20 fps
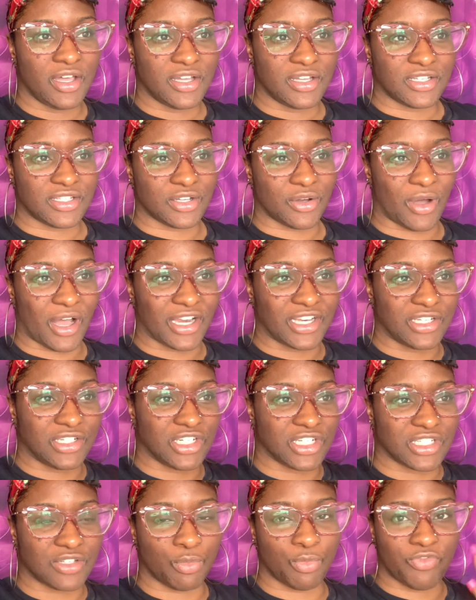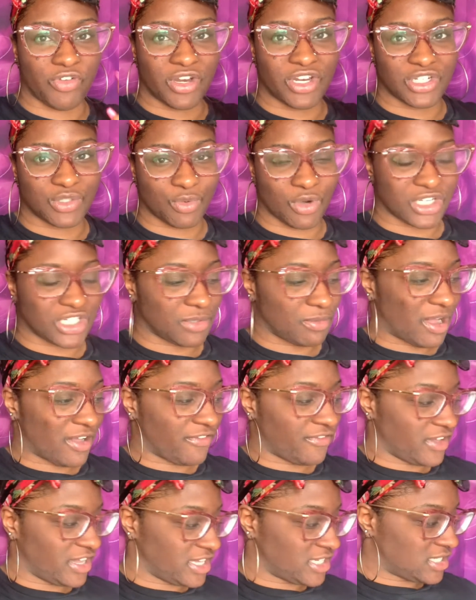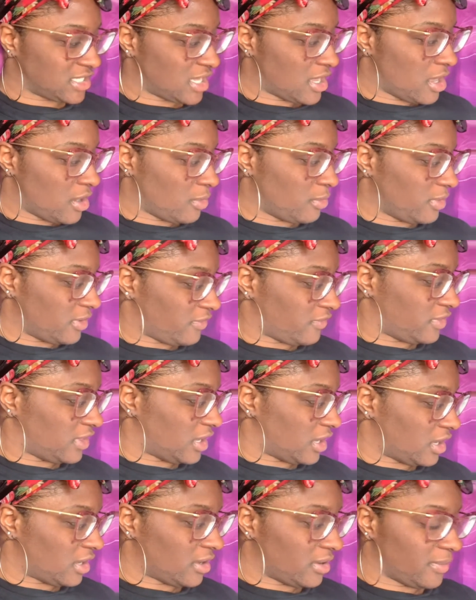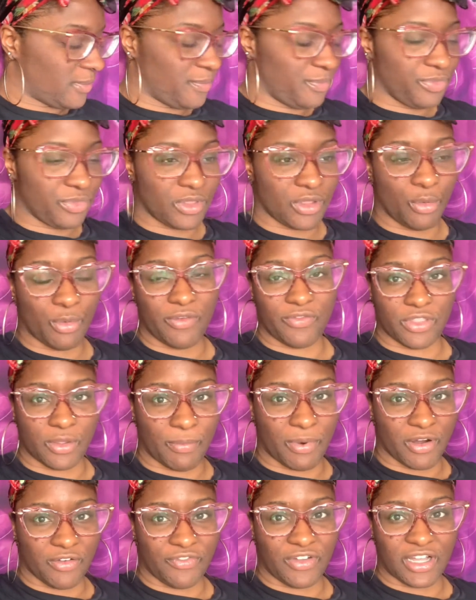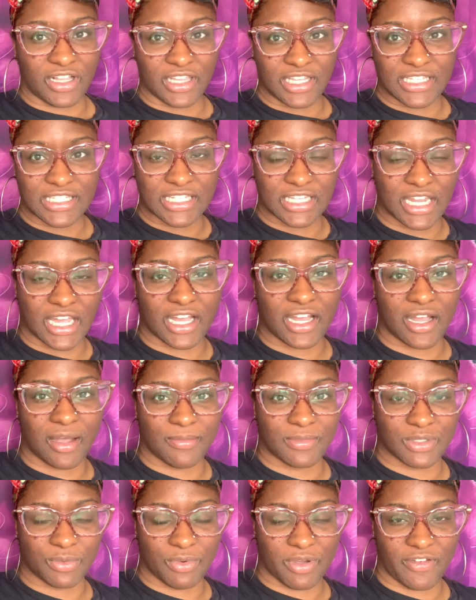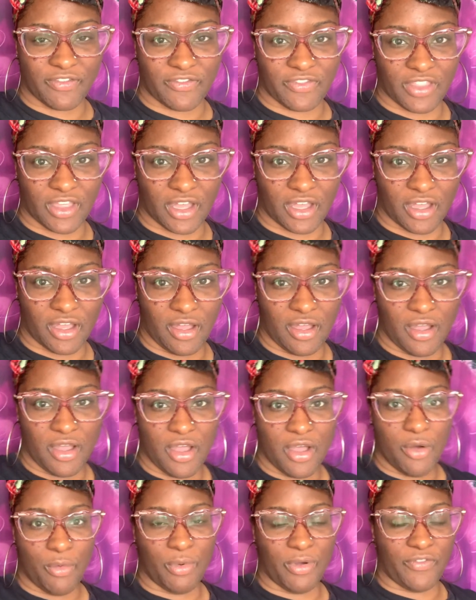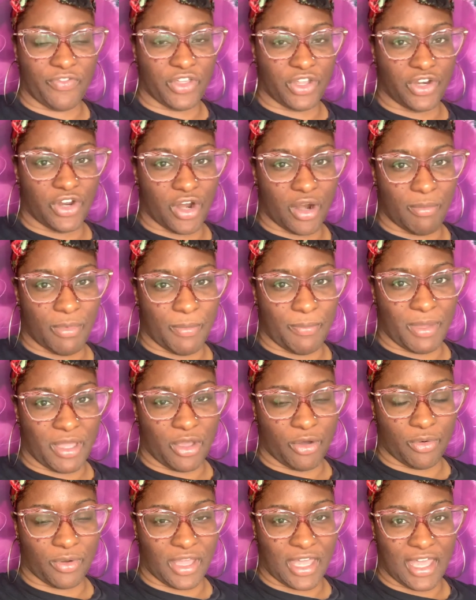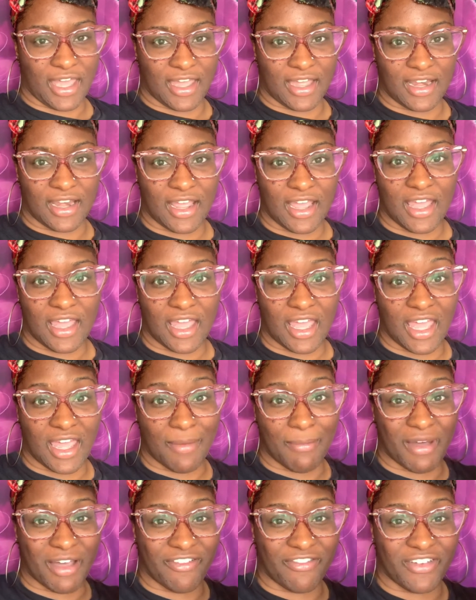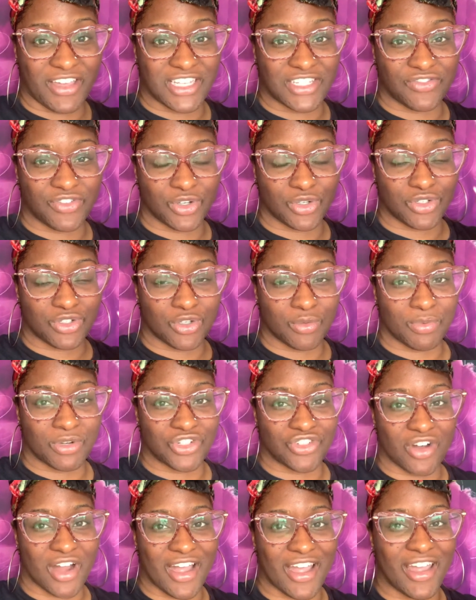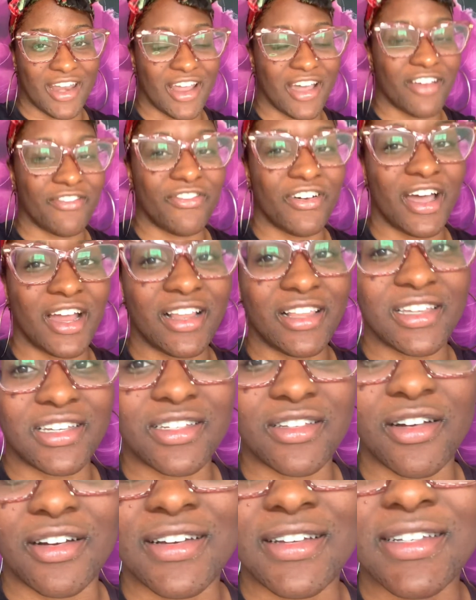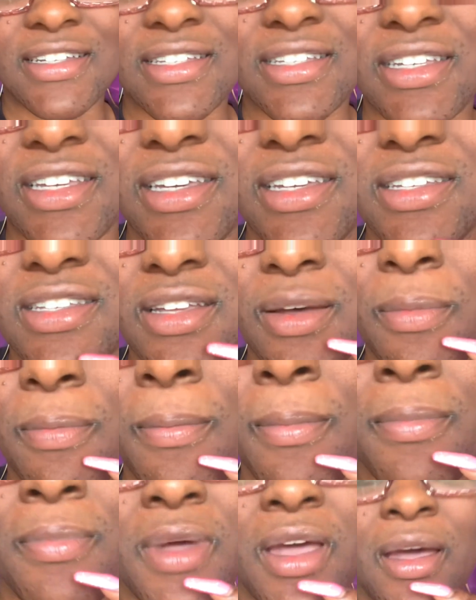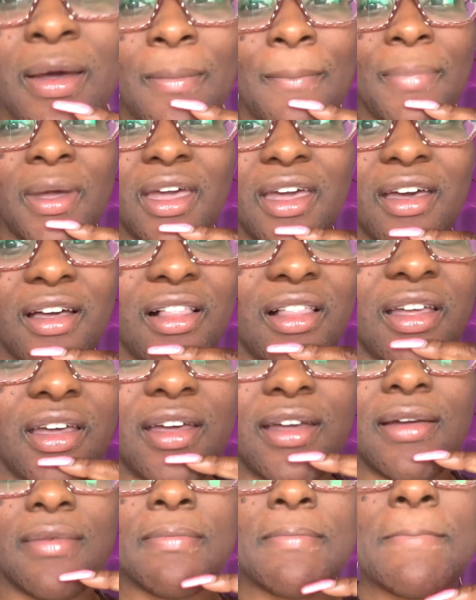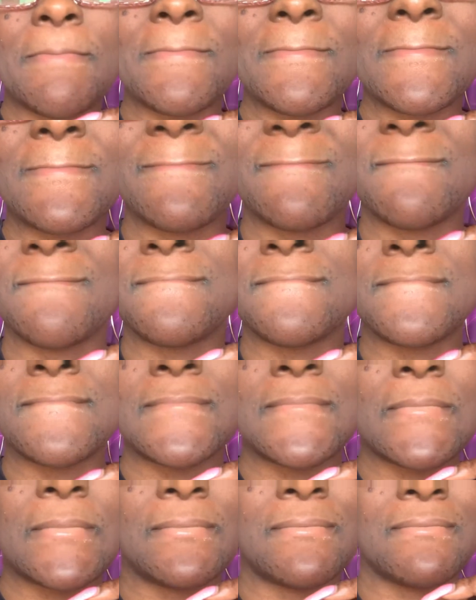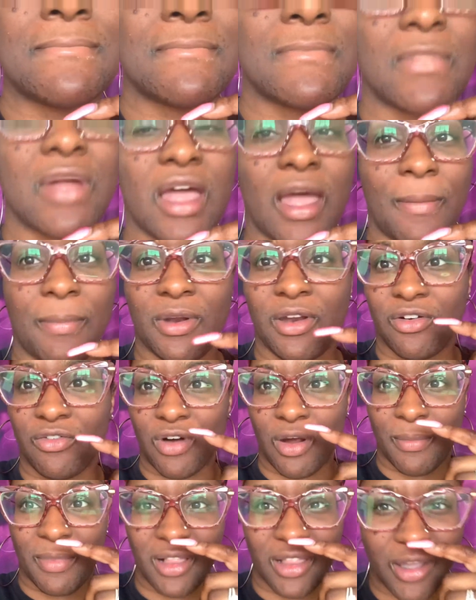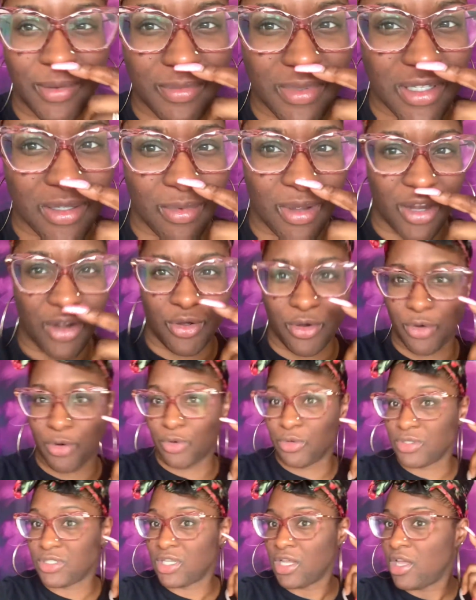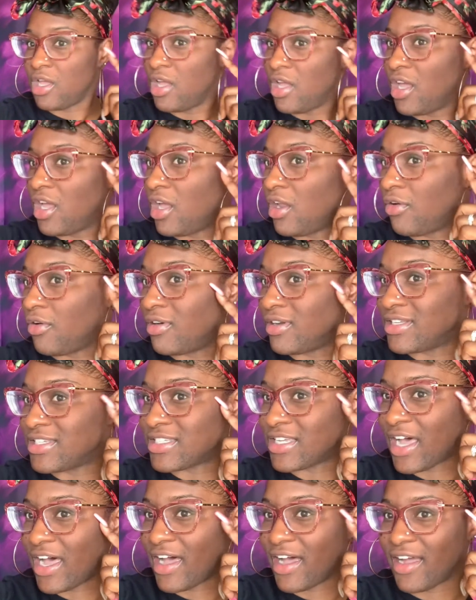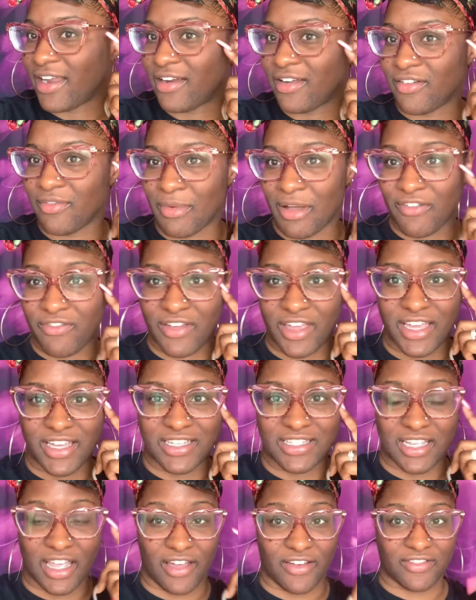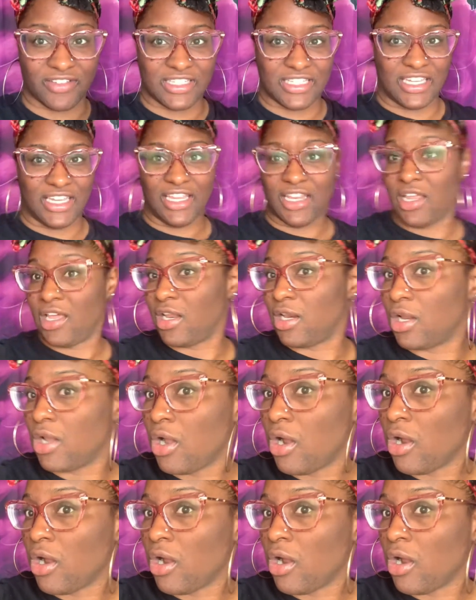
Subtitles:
So I just finished washing my face with the Perfect Cleanser that comes with the Derma Peel Kit. And my face feels super dry, and I finally starting to see some peeling happening around my lips and my nose and on the side of my face. I've seen it.